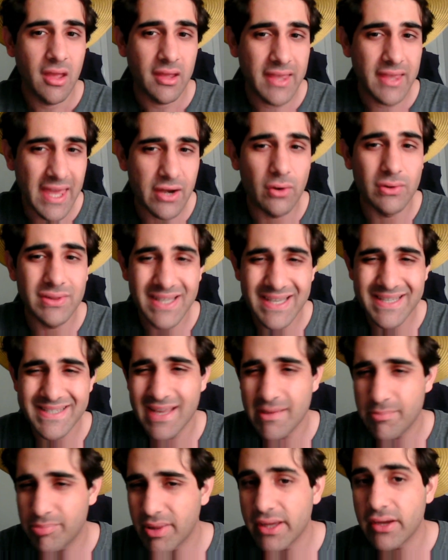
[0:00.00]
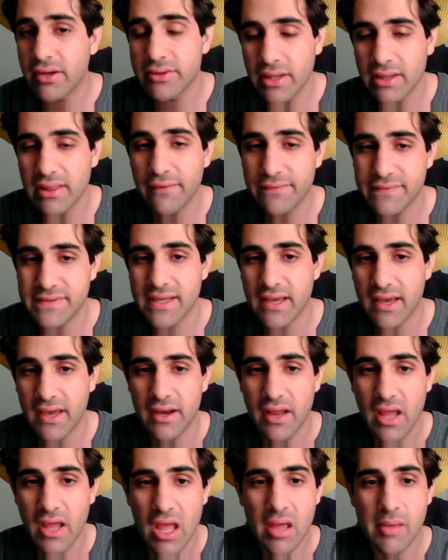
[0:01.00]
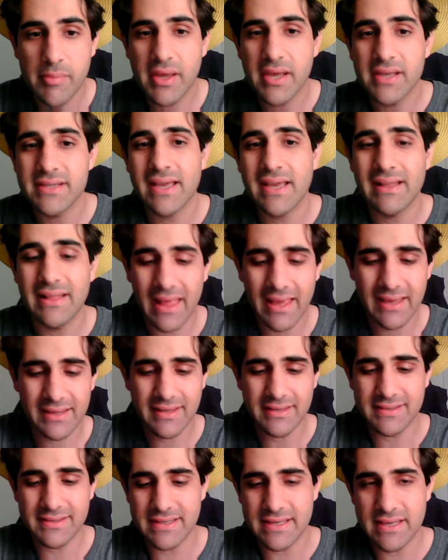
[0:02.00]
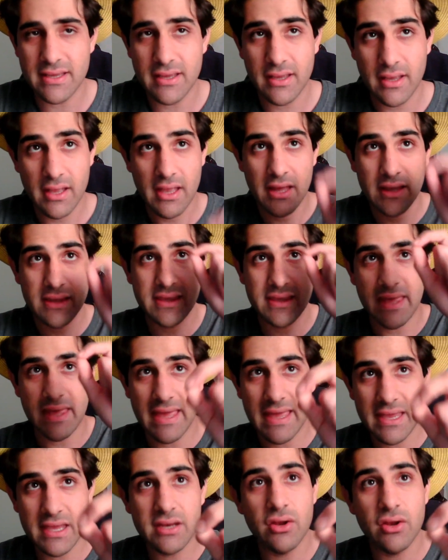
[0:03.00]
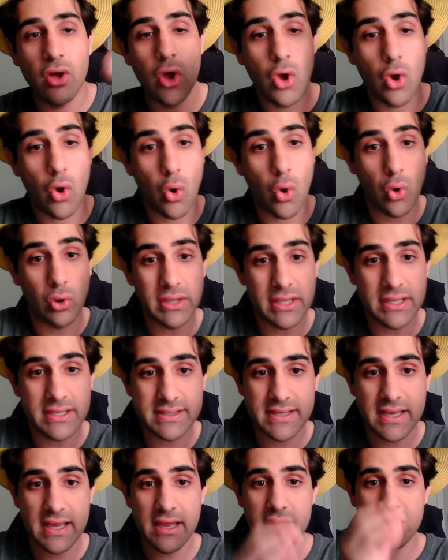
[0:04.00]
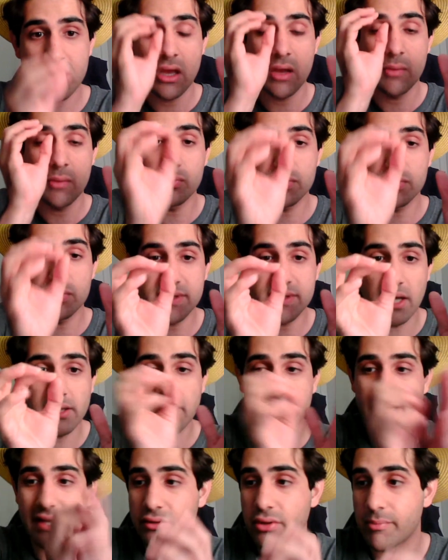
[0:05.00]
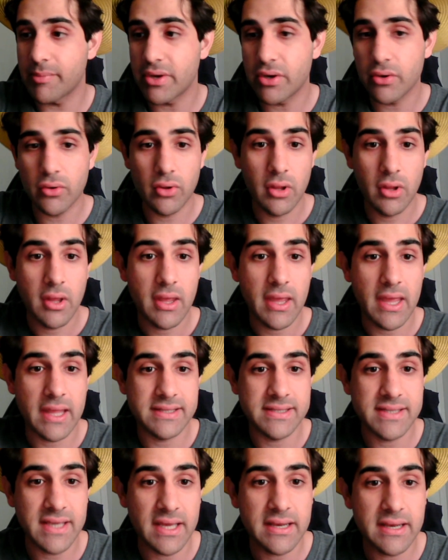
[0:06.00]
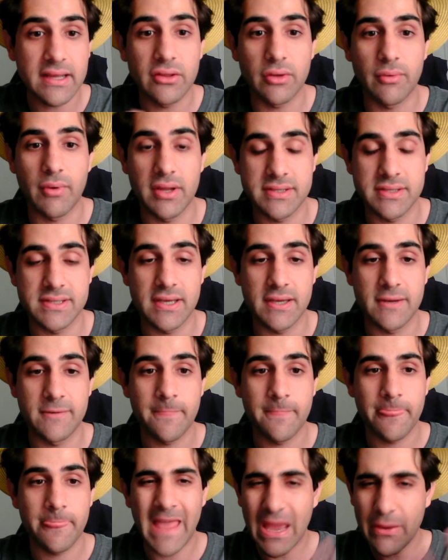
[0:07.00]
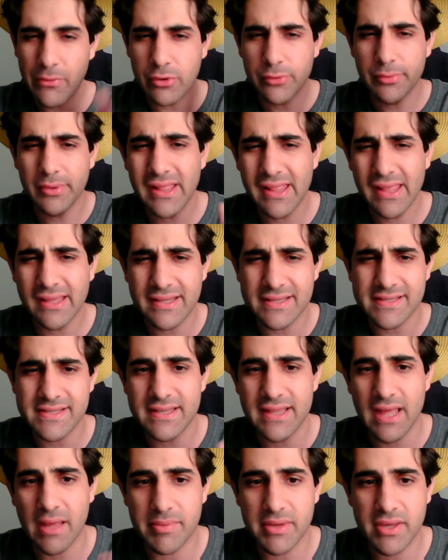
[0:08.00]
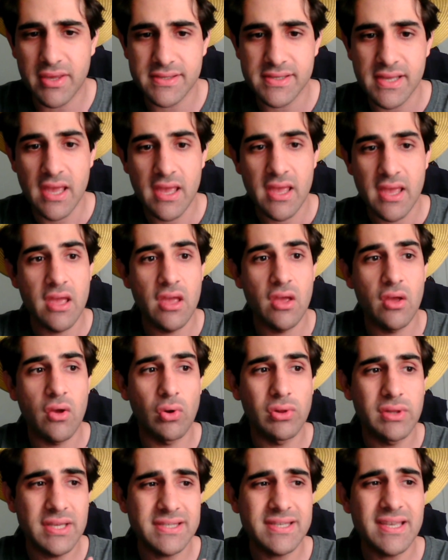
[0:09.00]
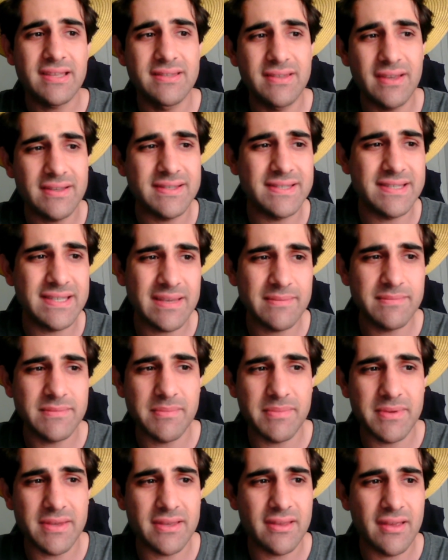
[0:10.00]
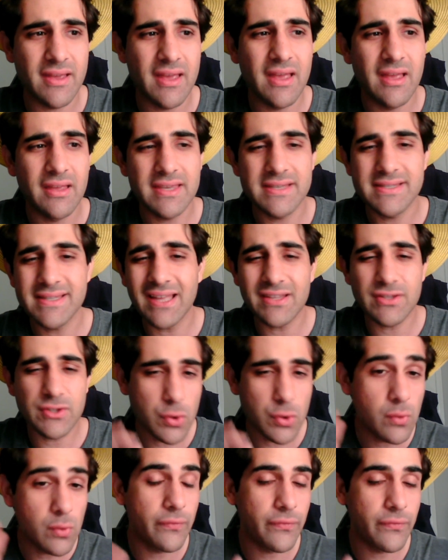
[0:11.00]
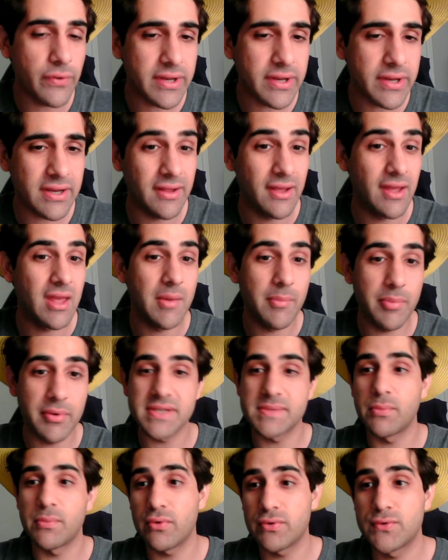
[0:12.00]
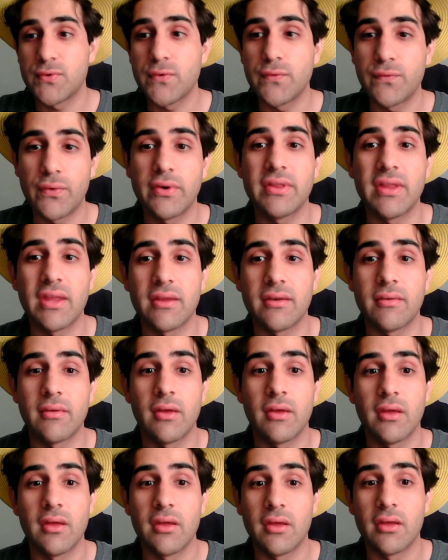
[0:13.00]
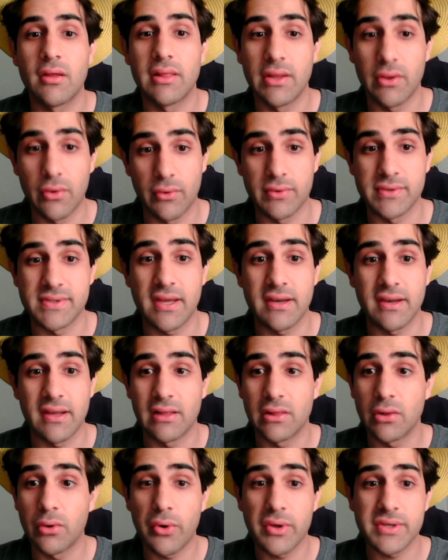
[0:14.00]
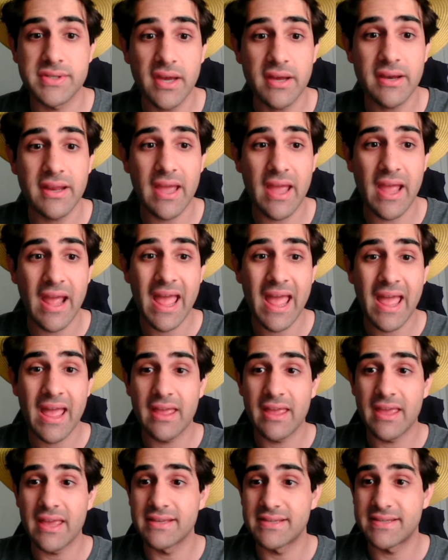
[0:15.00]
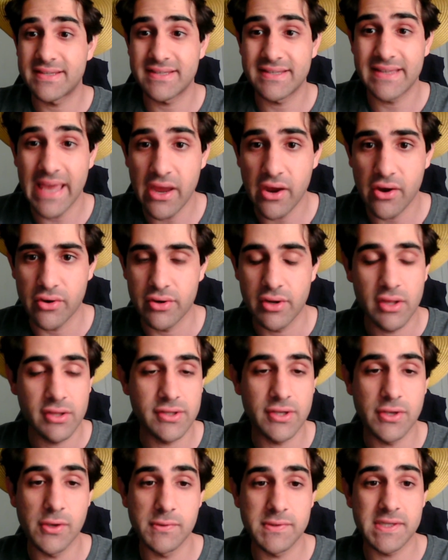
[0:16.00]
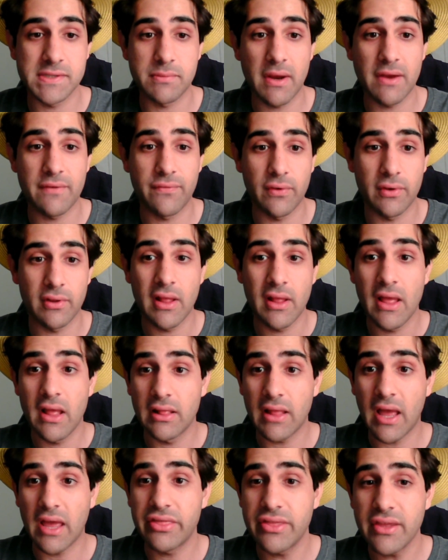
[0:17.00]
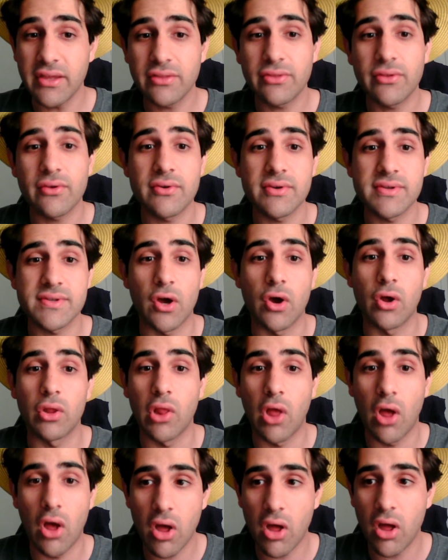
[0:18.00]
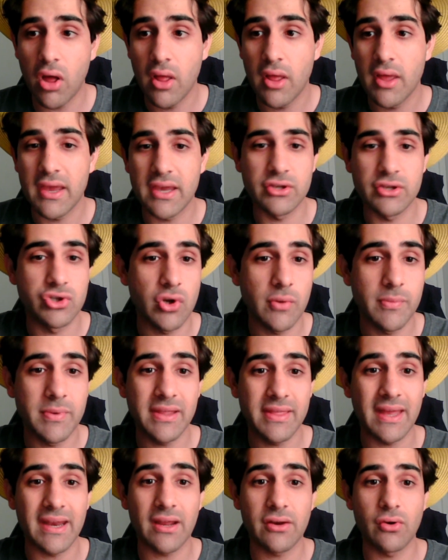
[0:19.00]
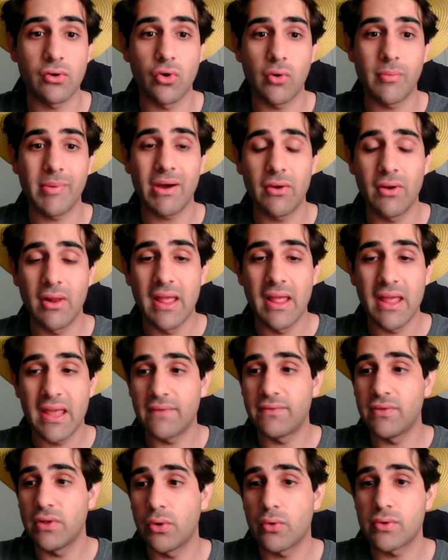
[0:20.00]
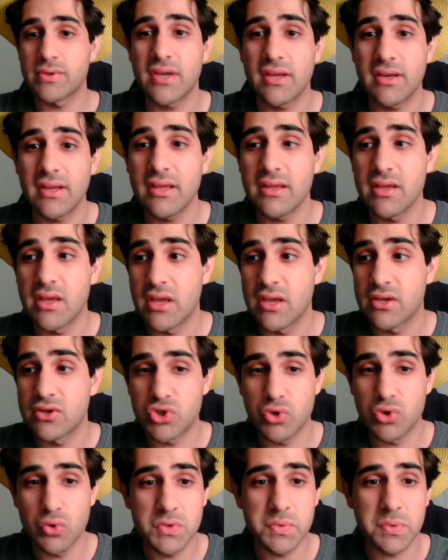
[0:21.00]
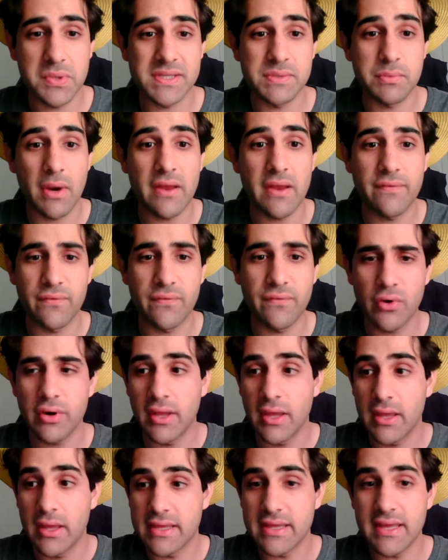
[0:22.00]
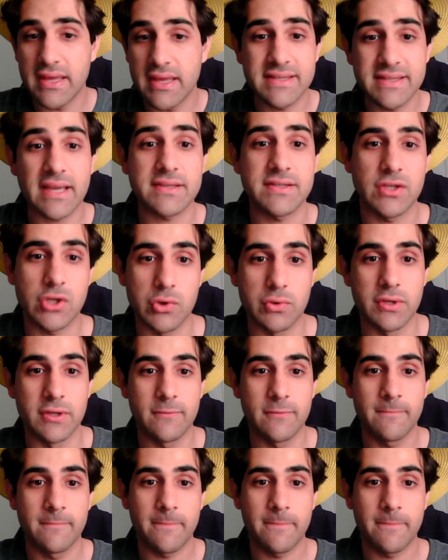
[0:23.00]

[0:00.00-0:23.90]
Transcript: can Olise play on the left side? Because I'd like to see Kane, Olise, Musiala down the middle, and Sané on the right side. I would really like to see that because Olise does seem to be, he's not two-footed, but he's more two-footed than Leroy Sané. Leroy Sané is scared to use his right foot. I think there's a law in Germany that I don't know about. If Leroy Sané shoots with his right foot, he gets executed.